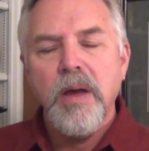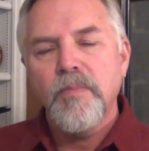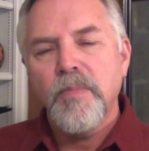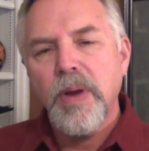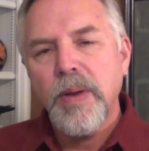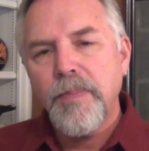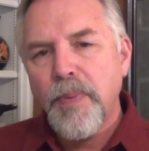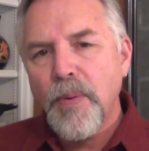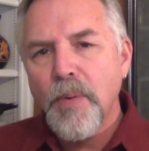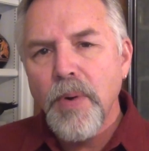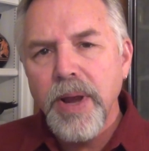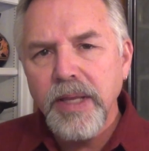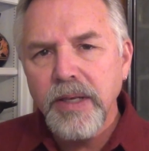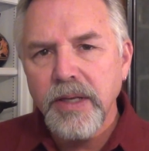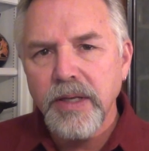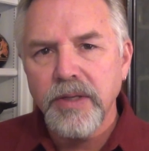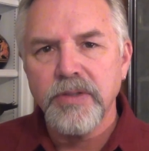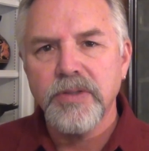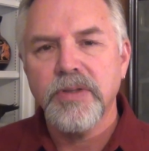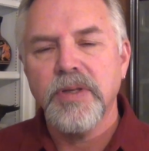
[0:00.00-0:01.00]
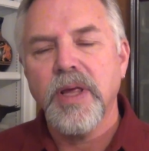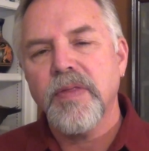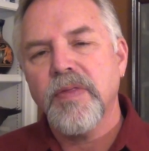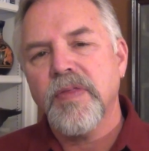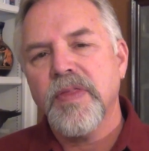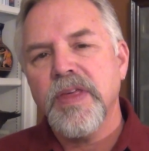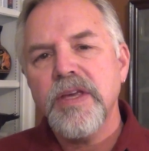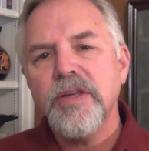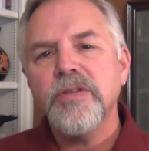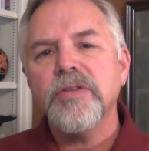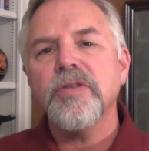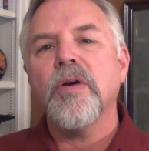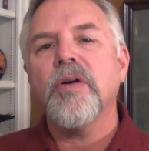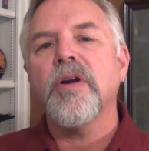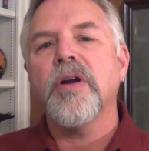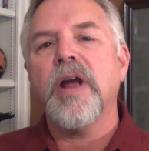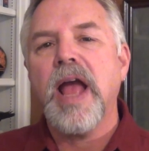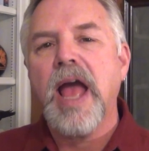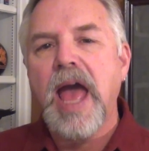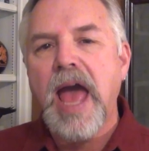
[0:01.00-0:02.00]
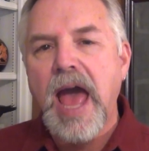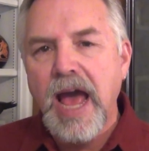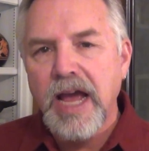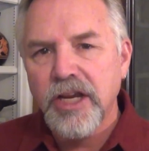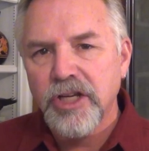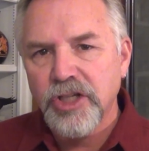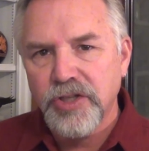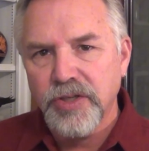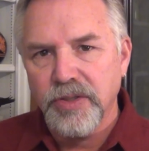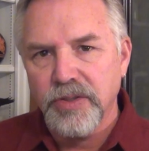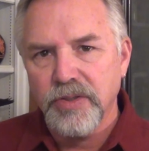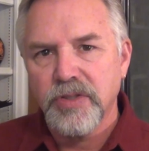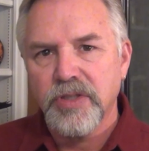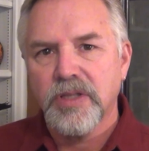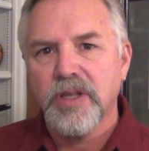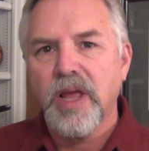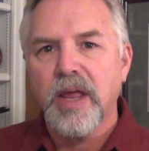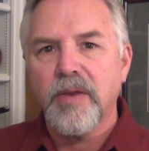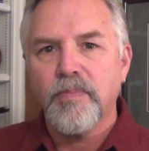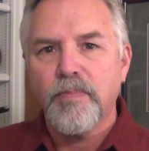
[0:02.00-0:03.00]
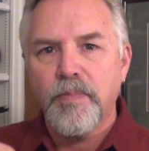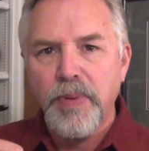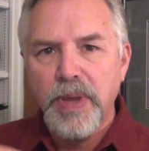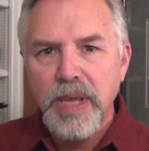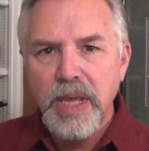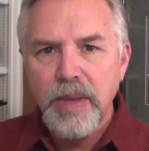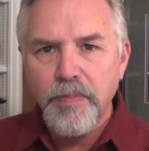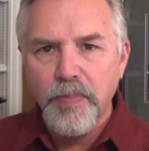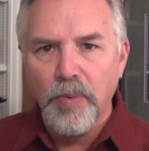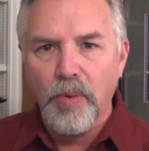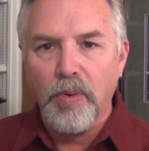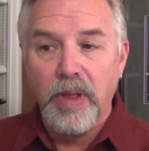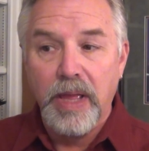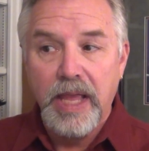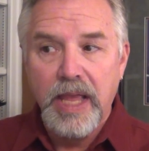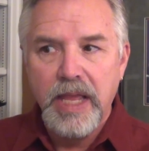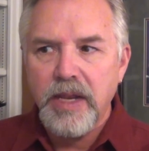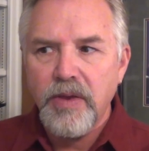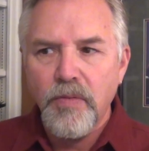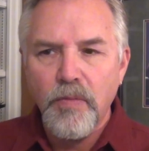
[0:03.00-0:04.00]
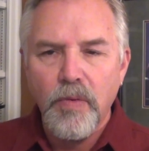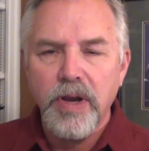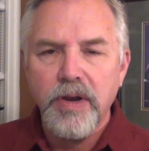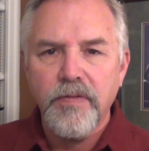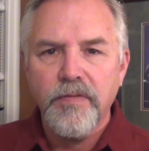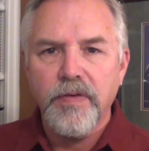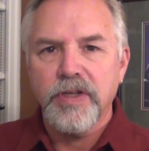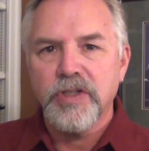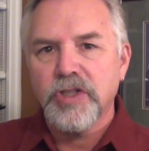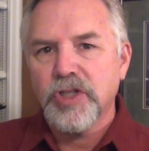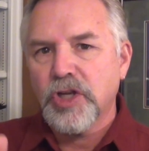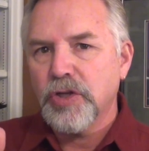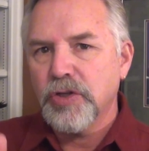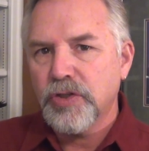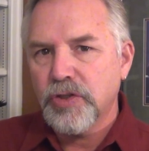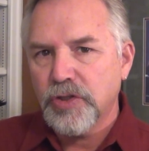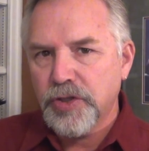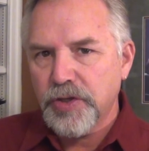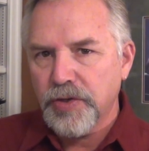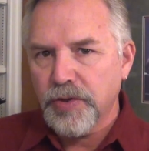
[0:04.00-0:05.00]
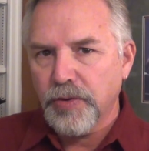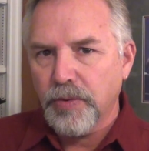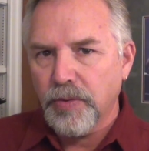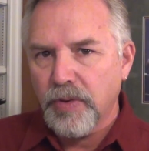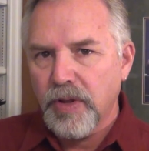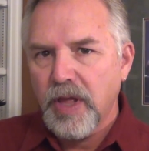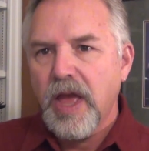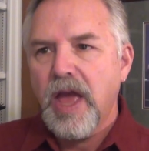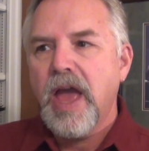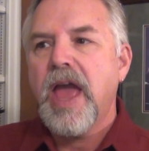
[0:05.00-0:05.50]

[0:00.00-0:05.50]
My point is that these are actions that people, any one of us, could do.